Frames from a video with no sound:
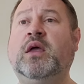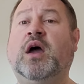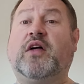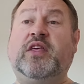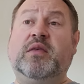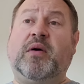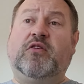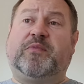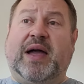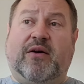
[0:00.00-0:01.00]
I think the
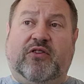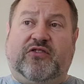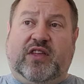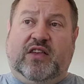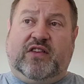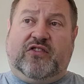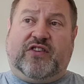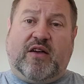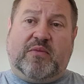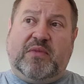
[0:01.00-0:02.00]
most parish is in
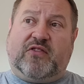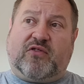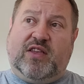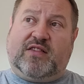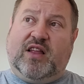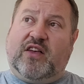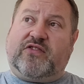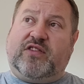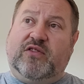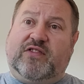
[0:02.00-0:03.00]
sharing Ms. Green's
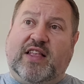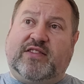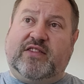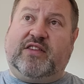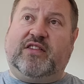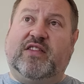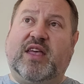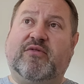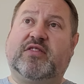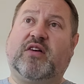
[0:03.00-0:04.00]
last two sentences in
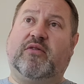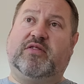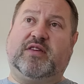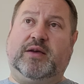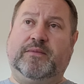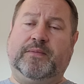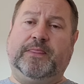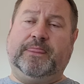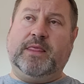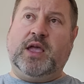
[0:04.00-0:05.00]
their entirety.
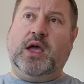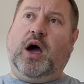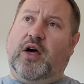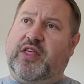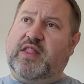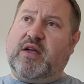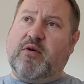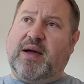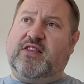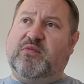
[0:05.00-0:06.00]
I think there
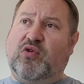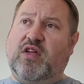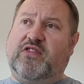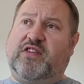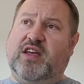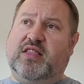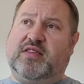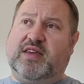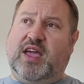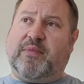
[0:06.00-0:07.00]
remains more
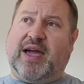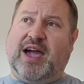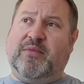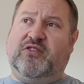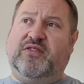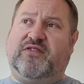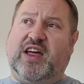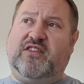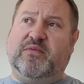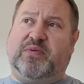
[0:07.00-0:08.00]
uncertainty about how much
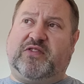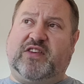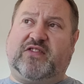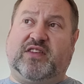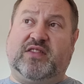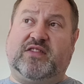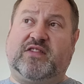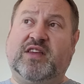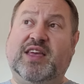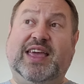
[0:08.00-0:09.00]
inflation
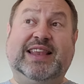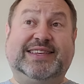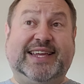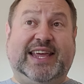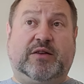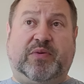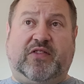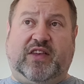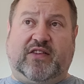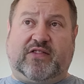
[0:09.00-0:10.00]
persistence indeed
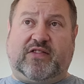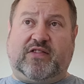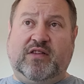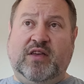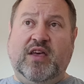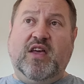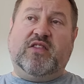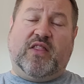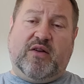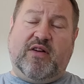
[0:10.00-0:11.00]
persists
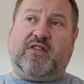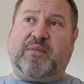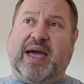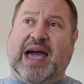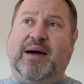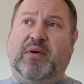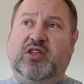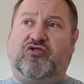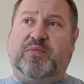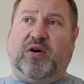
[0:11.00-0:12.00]
than there is about how
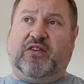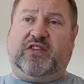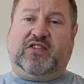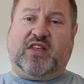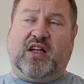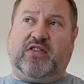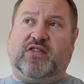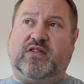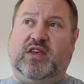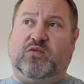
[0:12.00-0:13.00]
monetary policy
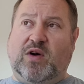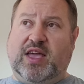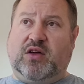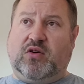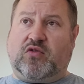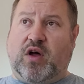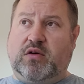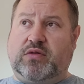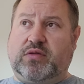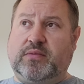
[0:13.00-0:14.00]
stance is weighing on
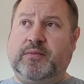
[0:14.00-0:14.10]
growth.